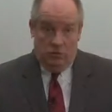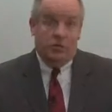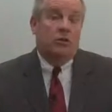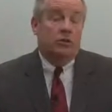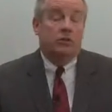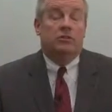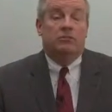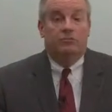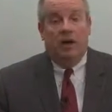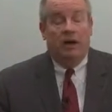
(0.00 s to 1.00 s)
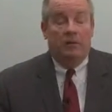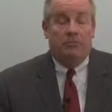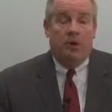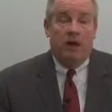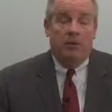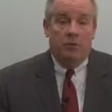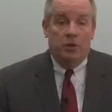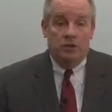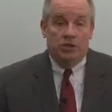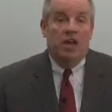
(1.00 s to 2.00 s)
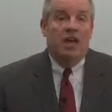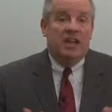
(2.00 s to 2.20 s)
or the current uh, problem, which is